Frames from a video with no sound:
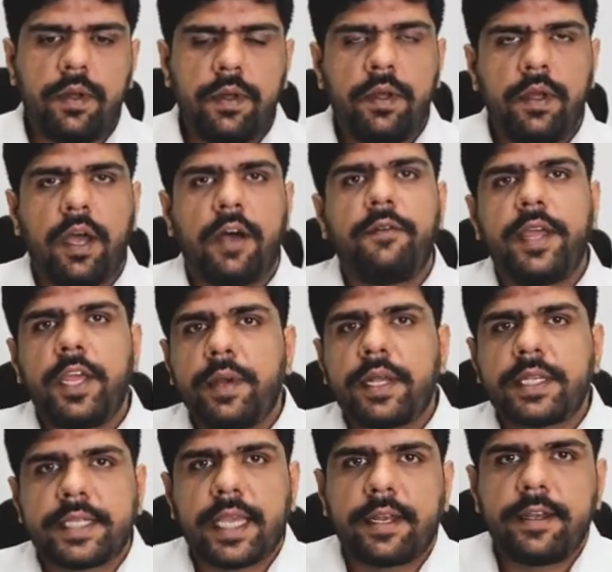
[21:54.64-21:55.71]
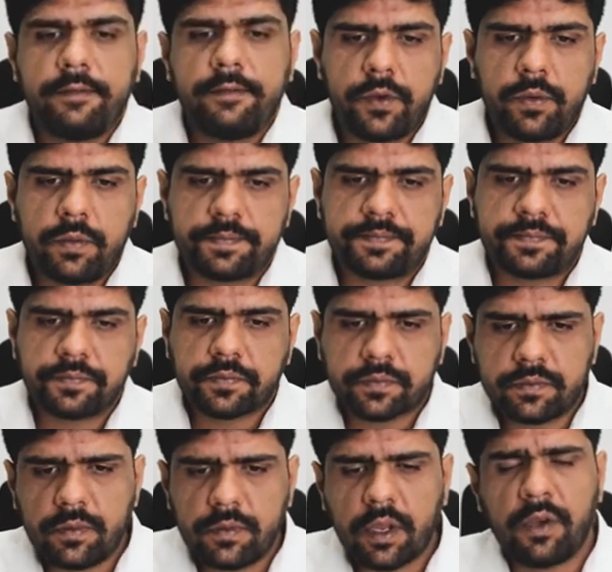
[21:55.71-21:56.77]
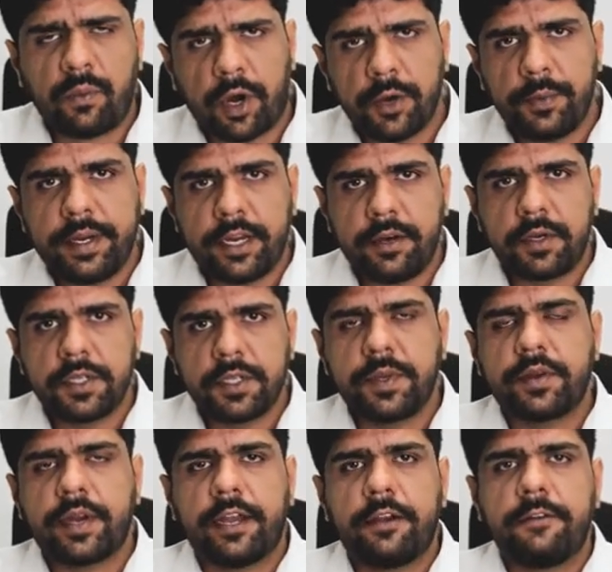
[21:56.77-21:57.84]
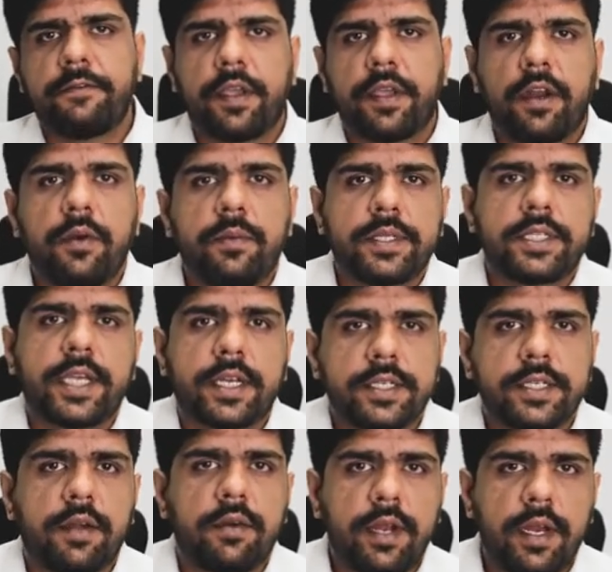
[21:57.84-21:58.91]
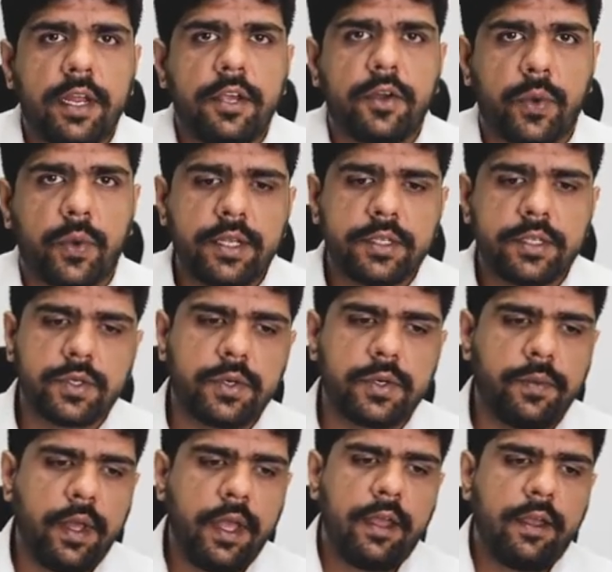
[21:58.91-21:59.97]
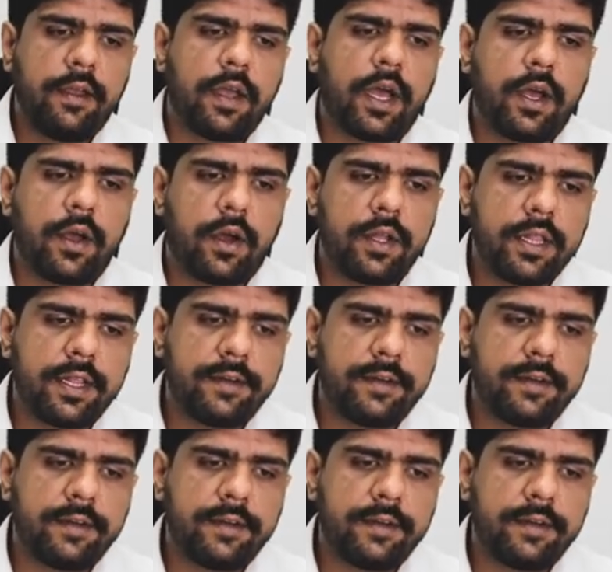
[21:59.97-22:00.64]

a very quick sector view. What we did was we tried to figure out which sectors are really growing. So uh, on the